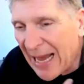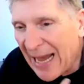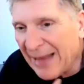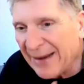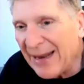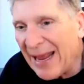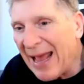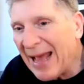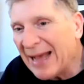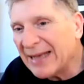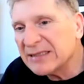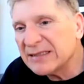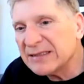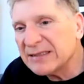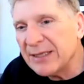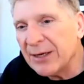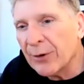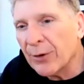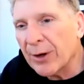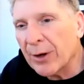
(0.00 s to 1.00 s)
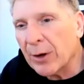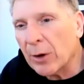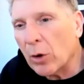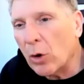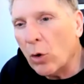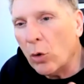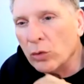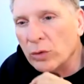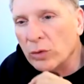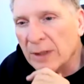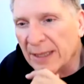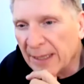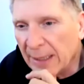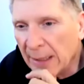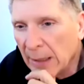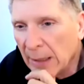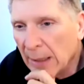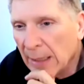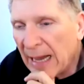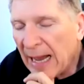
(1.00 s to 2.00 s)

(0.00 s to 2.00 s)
on exterior only,